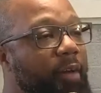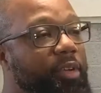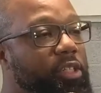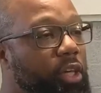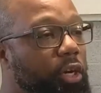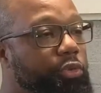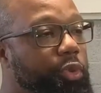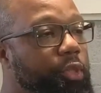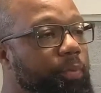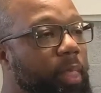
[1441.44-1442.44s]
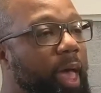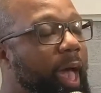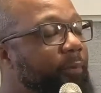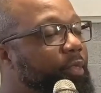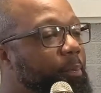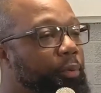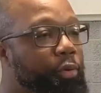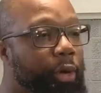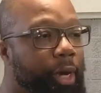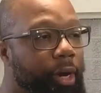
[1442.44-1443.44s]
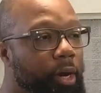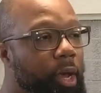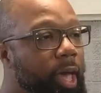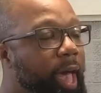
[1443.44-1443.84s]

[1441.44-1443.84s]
having the surgery, after prayer,